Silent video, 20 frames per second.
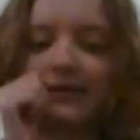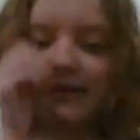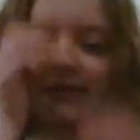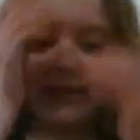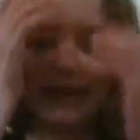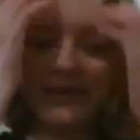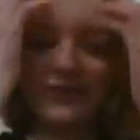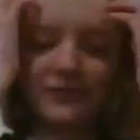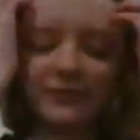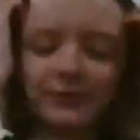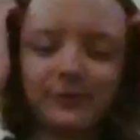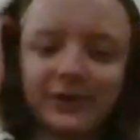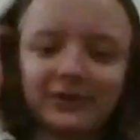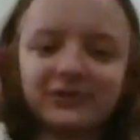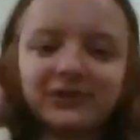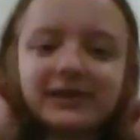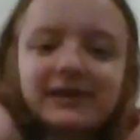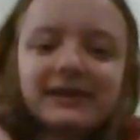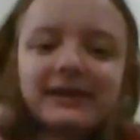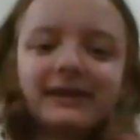Thanks for
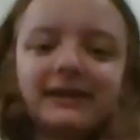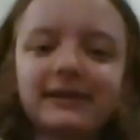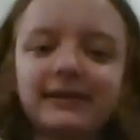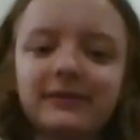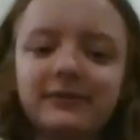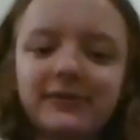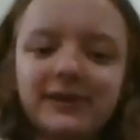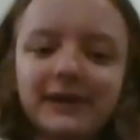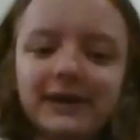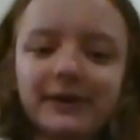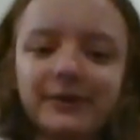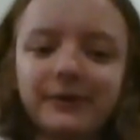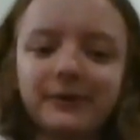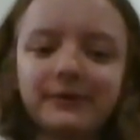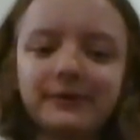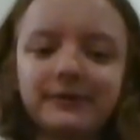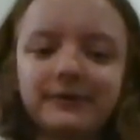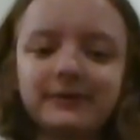watching the video.